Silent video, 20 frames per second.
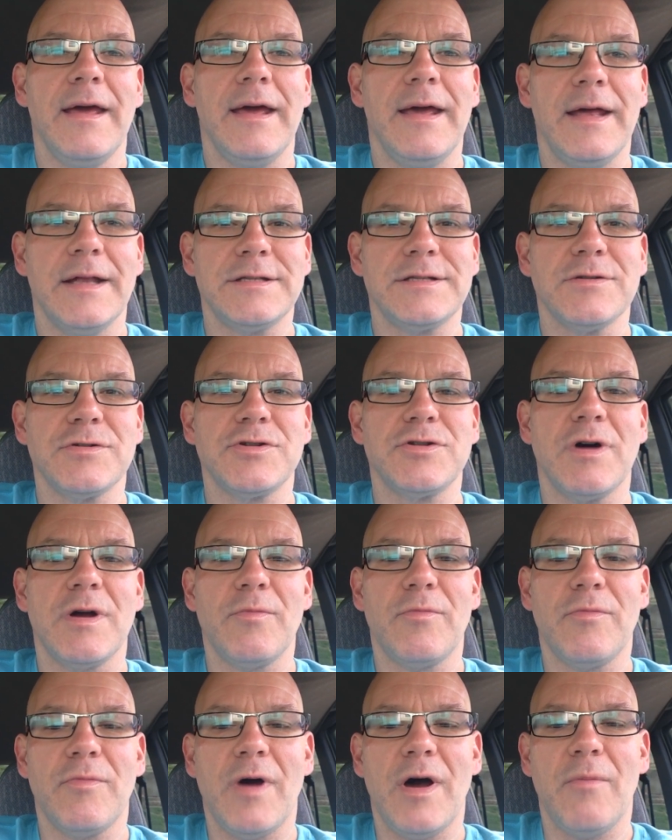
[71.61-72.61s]
And so
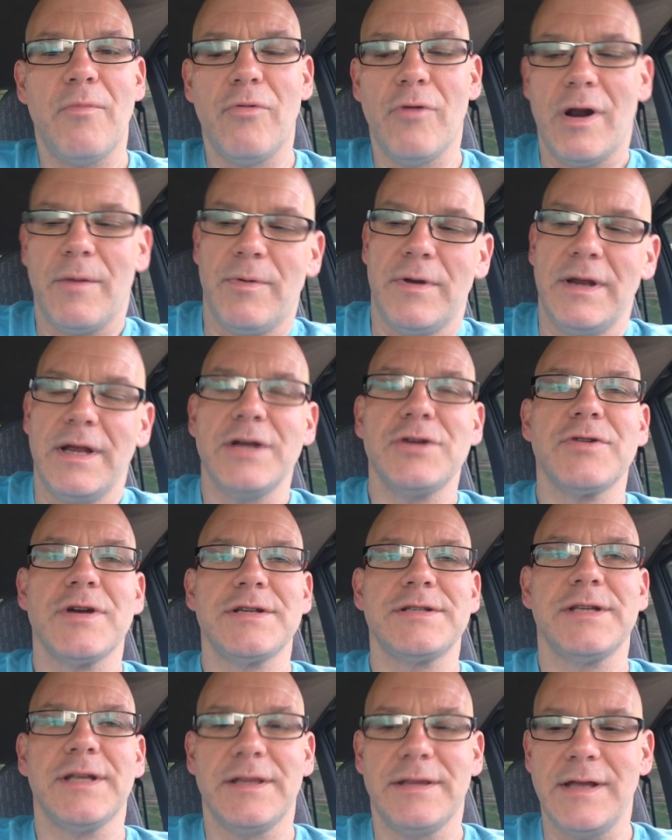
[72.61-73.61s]
Sean uh, brought up an
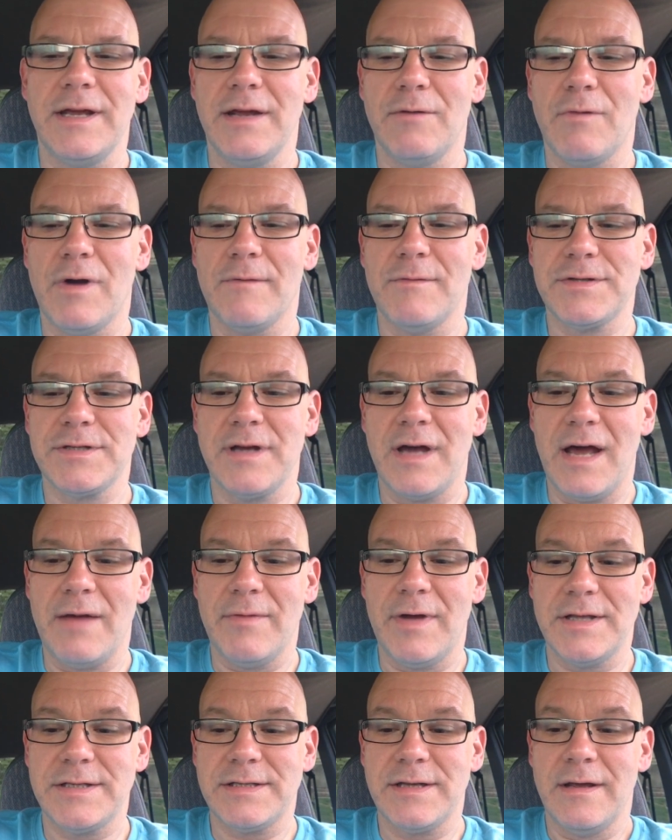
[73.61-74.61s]
interesting thing in one of his
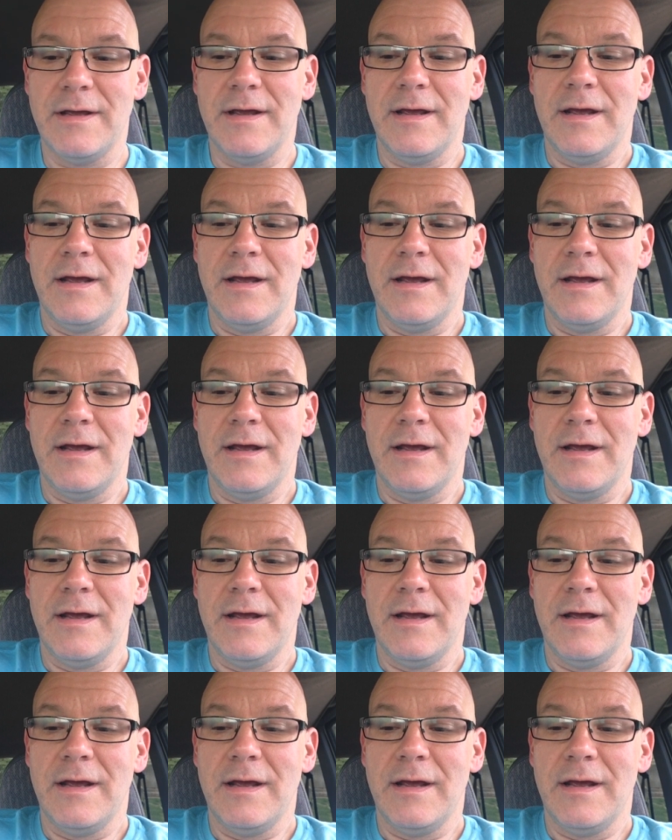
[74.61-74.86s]
comments.